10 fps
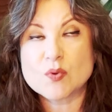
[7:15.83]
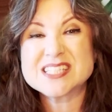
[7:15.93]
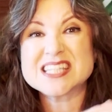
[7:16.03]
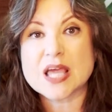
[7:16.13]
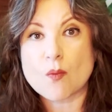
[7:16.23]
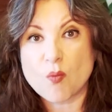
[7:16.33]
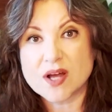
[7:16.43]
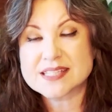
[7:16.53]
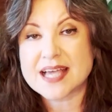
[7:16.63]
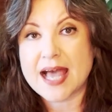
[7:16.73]
did they
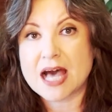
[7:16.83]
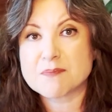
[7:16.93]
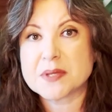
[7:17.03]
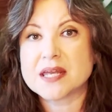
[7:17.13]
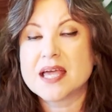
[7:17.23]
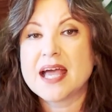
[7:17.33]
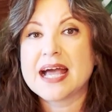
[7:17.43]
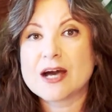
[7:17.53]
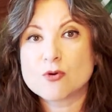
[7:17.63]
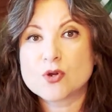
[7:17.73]
want to happen,
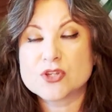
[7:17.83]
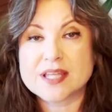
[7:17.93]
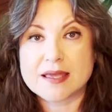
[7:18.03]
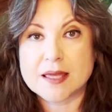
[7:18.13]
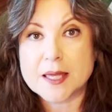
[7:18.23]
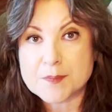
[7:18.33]
how could they